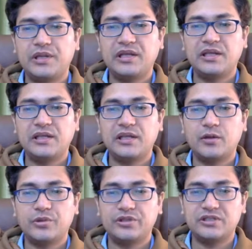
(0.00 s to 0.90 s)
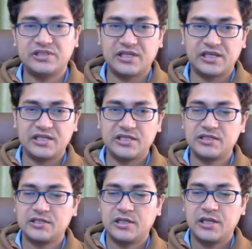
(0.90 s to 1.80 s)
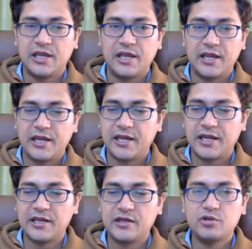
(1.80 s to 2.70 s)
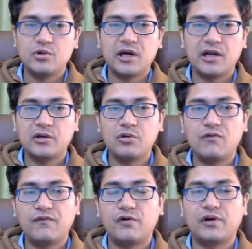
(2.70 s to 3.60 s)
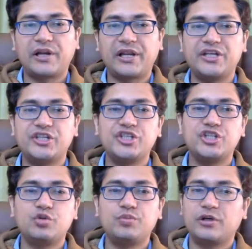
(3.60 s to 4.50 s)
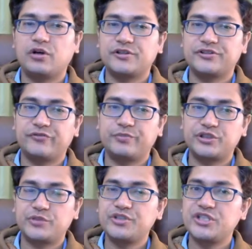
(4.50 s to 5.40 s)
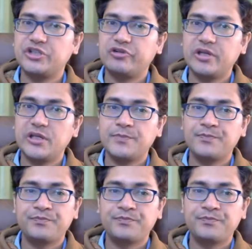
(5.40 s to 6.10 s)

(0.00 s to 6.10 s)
kicking away this knight, and you can't go for knight g2 because of bishop g3,